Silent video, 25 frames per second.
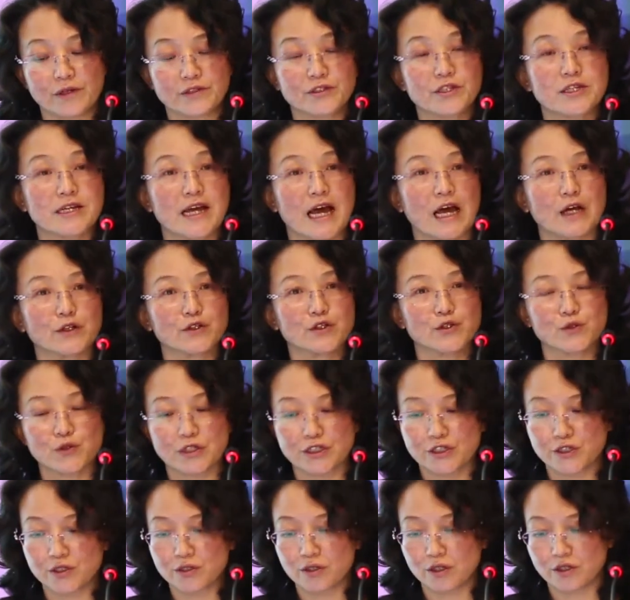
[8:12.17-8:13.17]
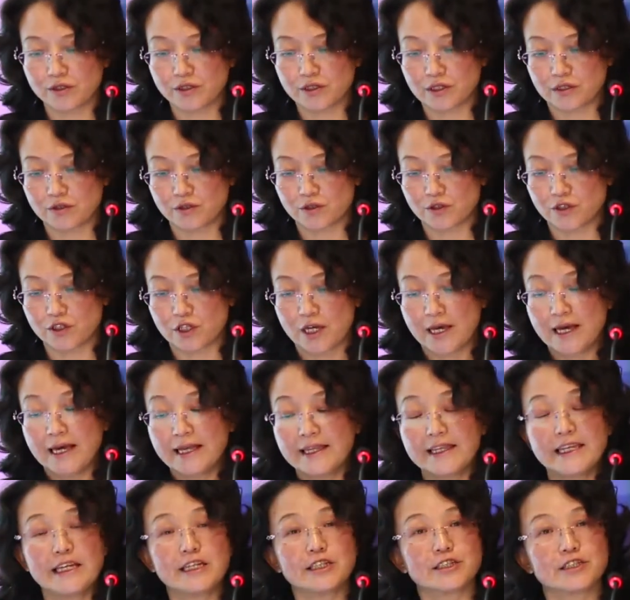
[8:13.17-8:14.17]
charity resources
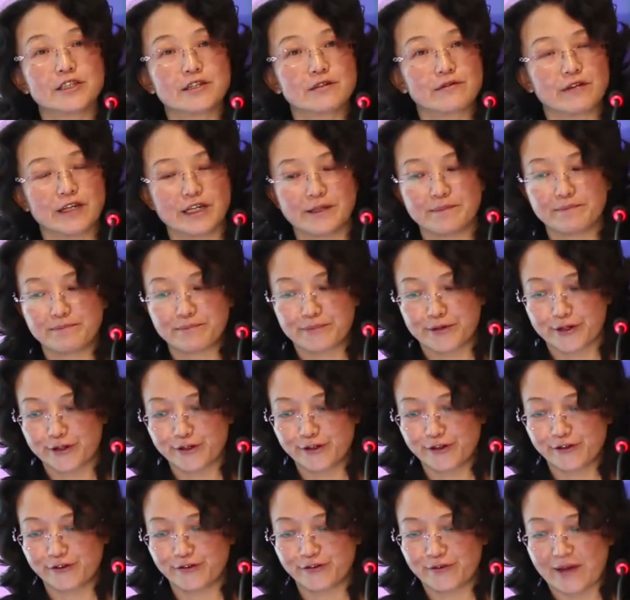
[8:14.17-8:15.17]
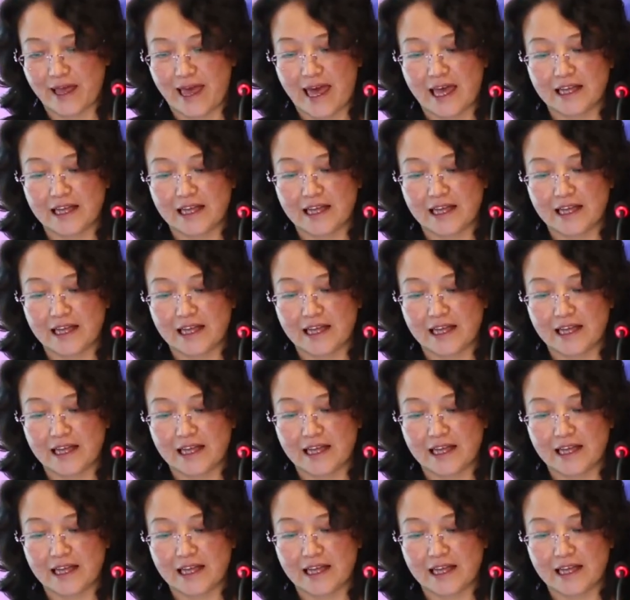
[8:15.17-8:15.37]
need to improve